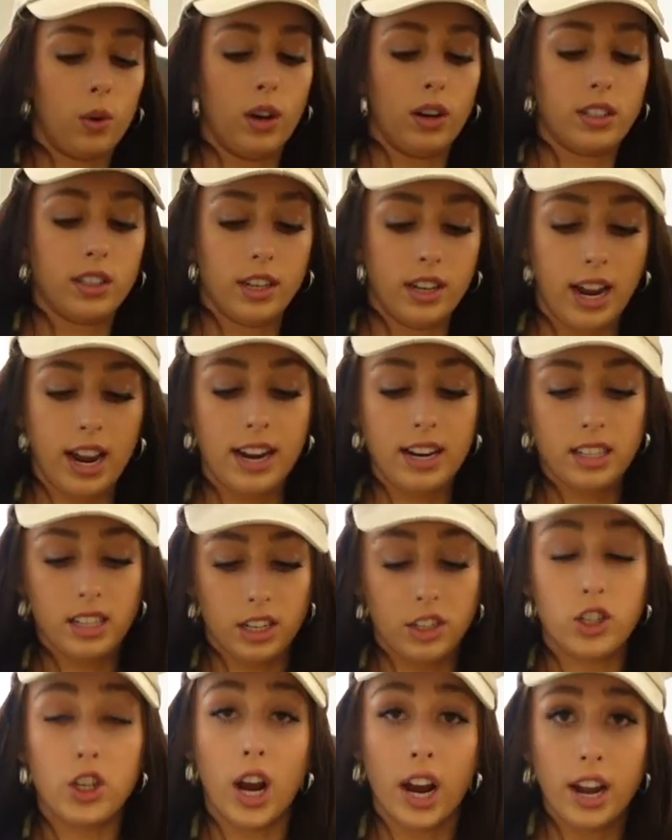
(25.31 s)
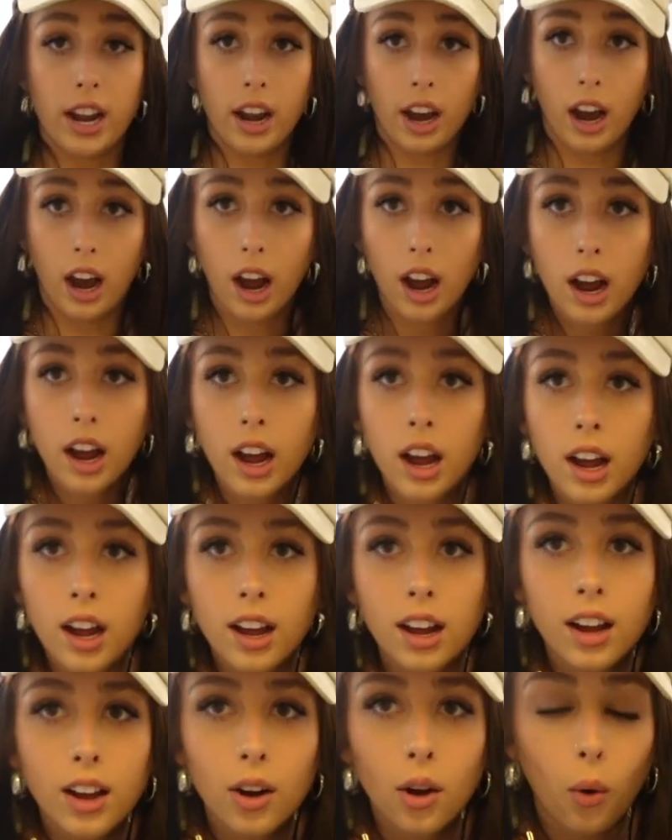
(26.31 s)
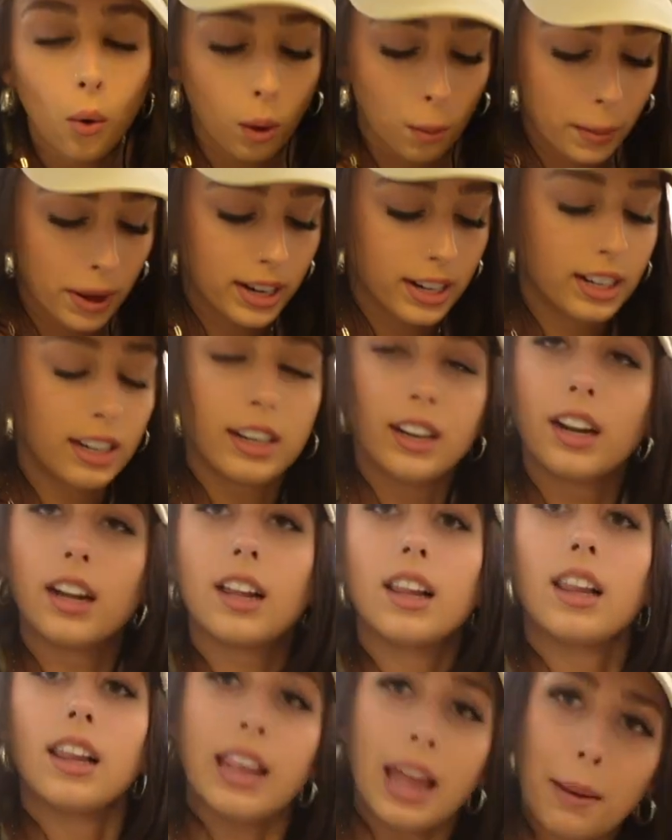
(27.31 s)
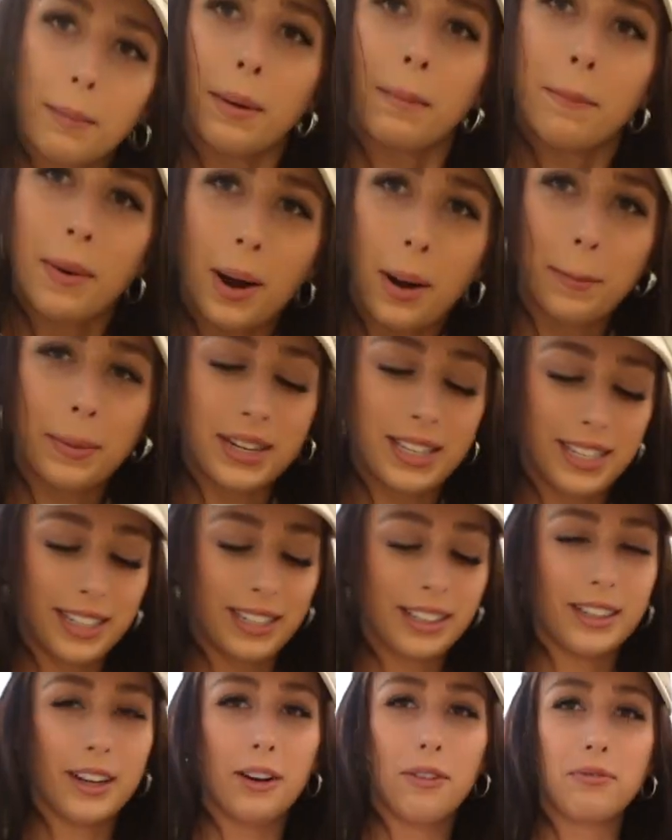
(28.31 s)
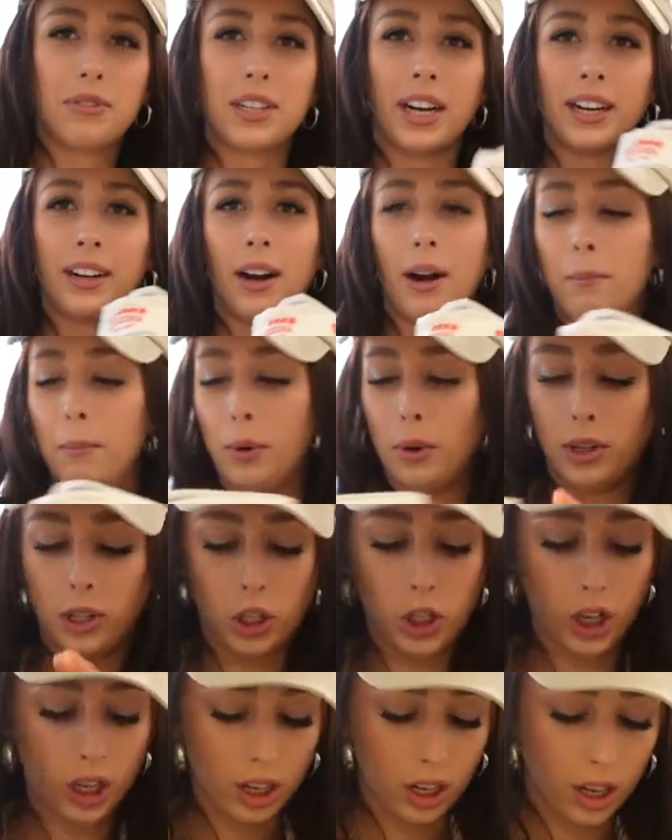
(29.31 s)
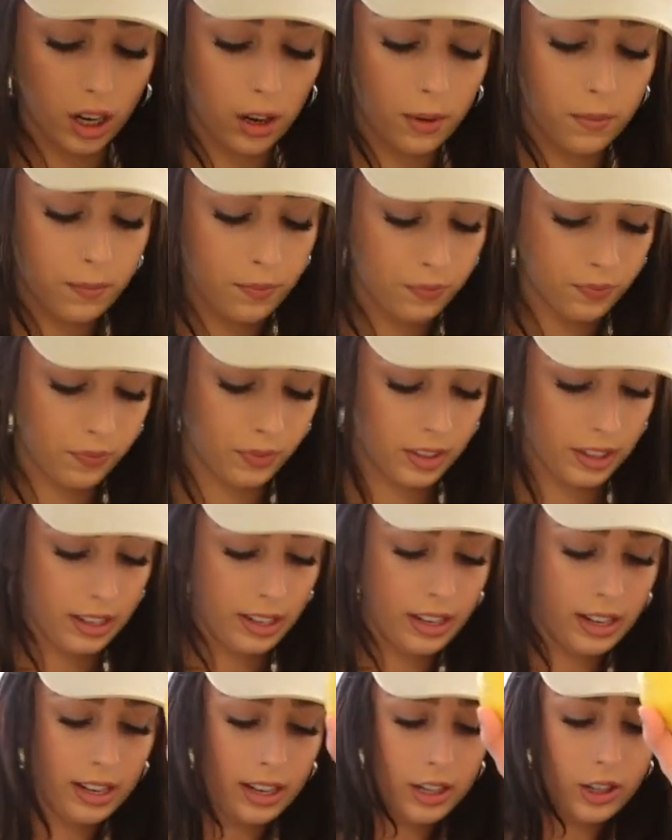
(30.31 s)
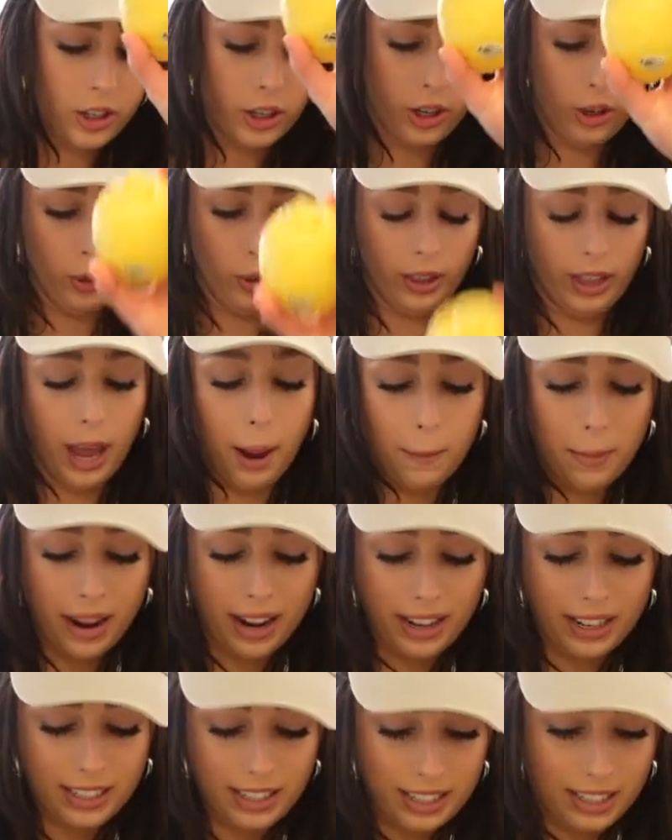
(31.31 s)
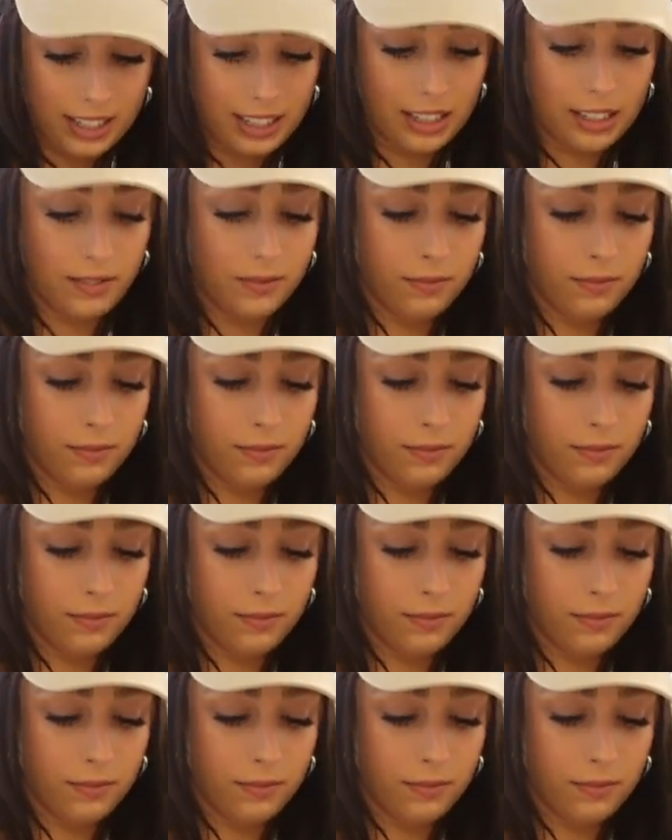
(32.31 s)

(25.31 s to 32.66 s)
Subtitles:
on today's agenda, we're making lemon poppy seed loaves. I got more sugar, 2 lemons,